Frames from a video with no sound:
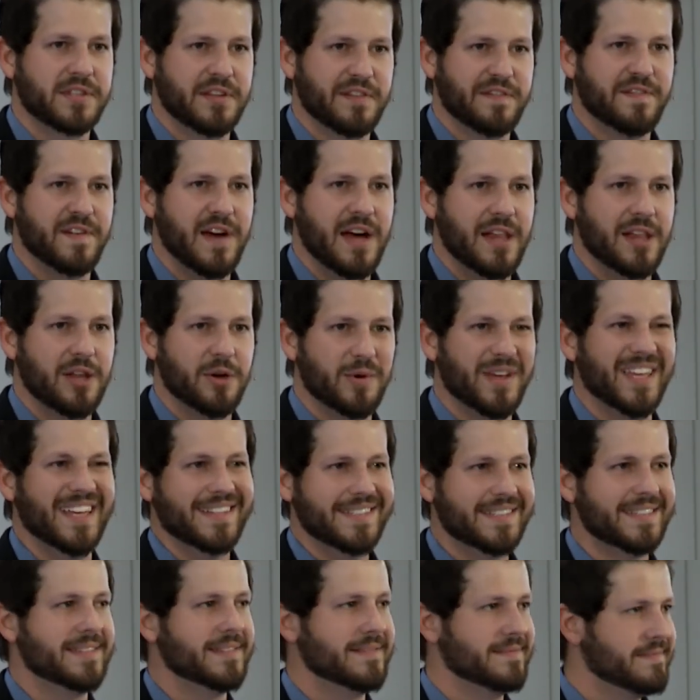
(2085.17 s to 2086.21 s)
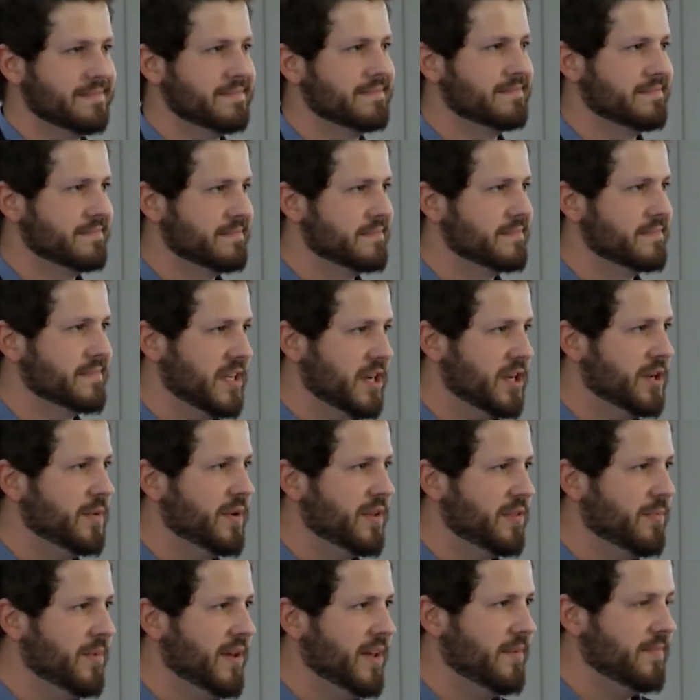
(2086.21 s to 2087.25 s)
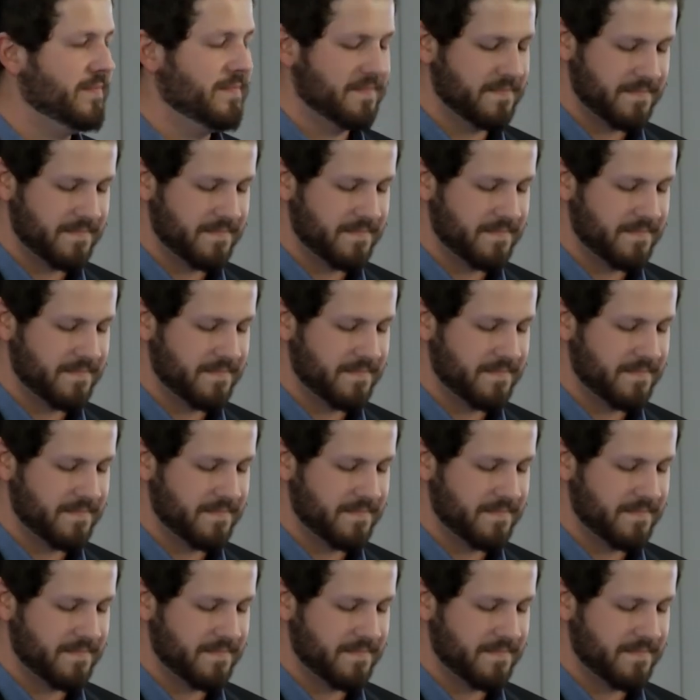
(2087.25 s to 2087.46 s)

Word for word: to follow it. Are you with me?